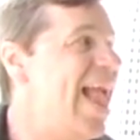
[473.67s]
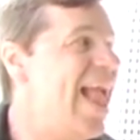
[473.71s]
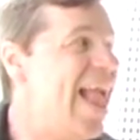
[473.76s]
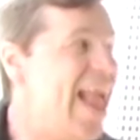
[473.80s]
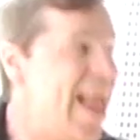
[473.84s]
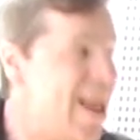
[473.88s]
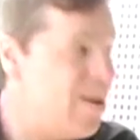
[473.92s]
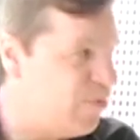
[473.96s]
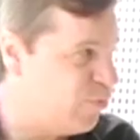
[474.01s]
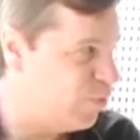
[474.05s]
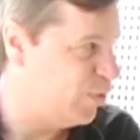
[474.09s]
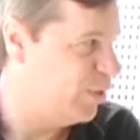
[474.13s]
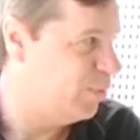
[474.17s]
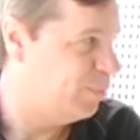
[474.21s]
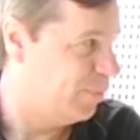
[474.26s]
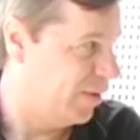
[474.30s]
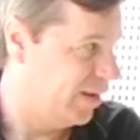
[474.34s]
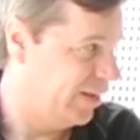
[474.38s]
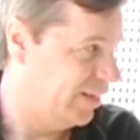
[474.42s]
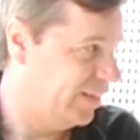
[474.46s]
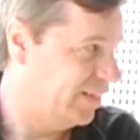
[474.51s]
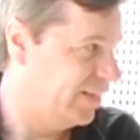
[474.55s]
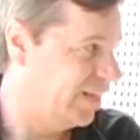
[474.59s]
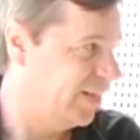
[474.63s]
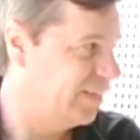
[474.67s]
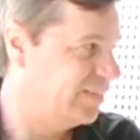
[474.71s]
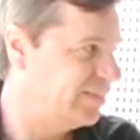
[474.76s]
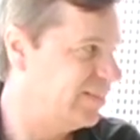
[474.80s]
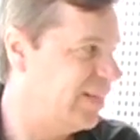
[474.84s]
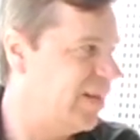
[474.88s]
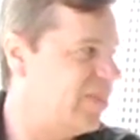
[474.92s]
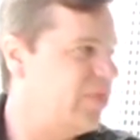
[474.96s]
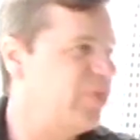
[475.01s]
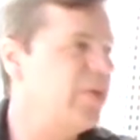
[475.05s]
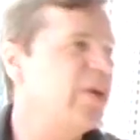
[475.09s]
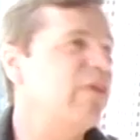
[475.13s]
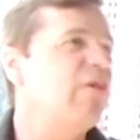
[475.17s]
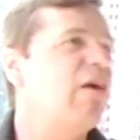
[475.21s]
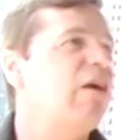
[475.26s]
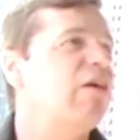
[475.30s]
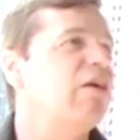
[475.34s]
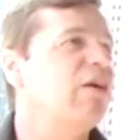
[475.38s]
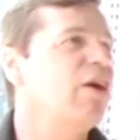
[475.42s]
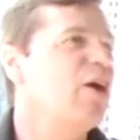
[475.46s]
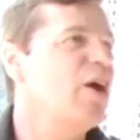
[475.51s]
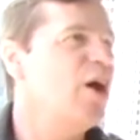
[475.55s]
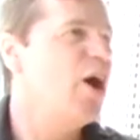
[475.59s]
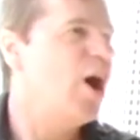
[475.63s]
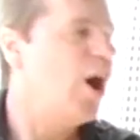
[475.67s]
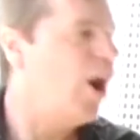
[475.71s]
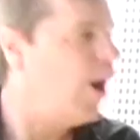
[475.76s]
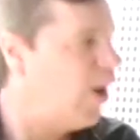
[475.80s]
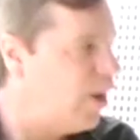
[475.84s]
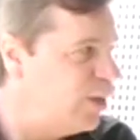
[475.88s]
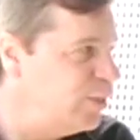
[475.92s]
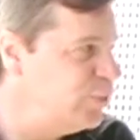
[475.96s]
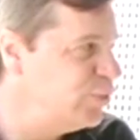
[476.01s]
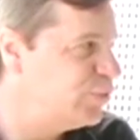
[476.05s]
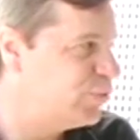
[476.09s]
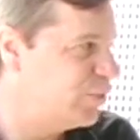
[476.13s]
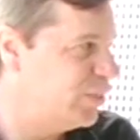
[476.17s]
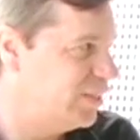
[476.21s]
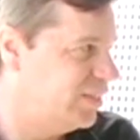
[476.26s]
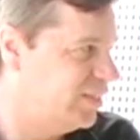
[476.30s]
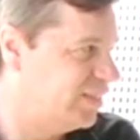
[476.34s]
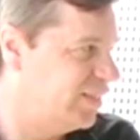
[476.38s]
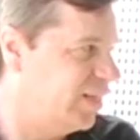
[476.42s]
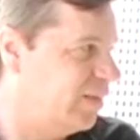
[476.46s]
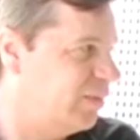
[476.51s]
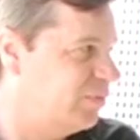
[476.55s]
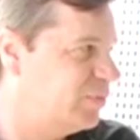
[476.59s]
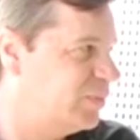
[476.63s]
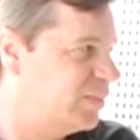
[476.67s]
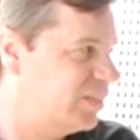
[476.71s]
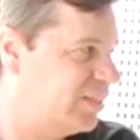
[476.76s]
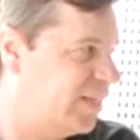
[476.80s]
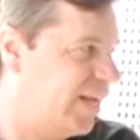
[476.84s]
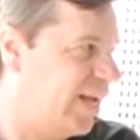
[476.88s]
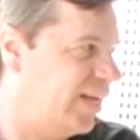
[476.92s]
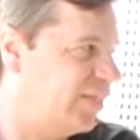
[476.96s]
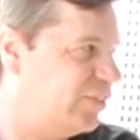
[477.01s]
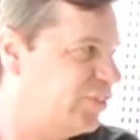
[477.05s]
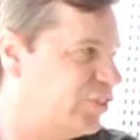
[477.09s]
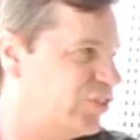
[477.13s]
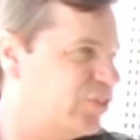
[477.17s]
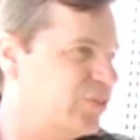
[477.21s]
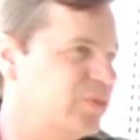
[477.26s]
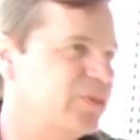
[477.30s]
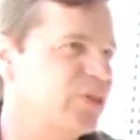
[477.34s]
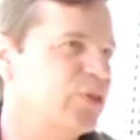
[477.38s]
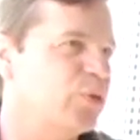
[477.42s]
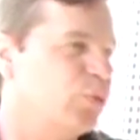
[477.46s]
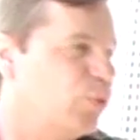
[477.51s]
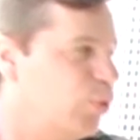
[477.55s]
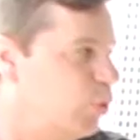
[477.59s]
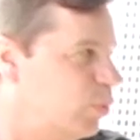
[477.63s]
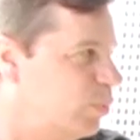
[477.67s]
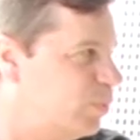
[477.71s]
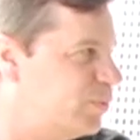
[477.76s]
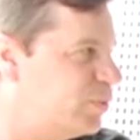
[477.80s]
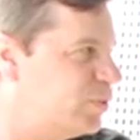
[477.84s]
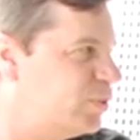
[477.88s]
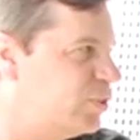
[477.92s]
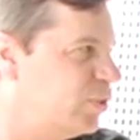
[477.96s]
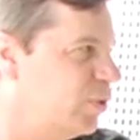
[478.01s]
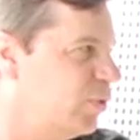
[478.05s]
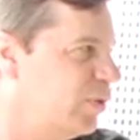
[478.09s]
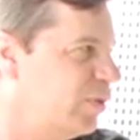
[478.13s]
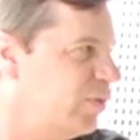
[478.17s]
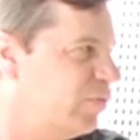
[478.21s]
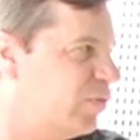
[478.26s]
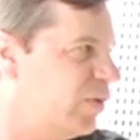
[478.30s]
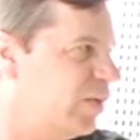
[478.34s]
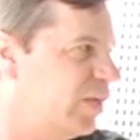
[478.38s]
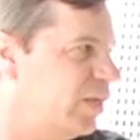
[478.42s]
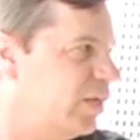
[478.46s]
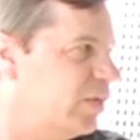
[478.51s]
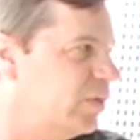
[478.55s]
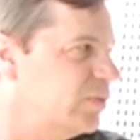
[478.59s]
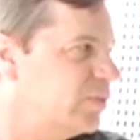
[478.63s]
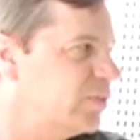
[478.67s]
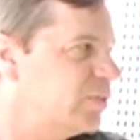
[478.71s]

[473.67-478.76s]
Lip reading: everybody does that. There are hundreds of sketch groups doing videos.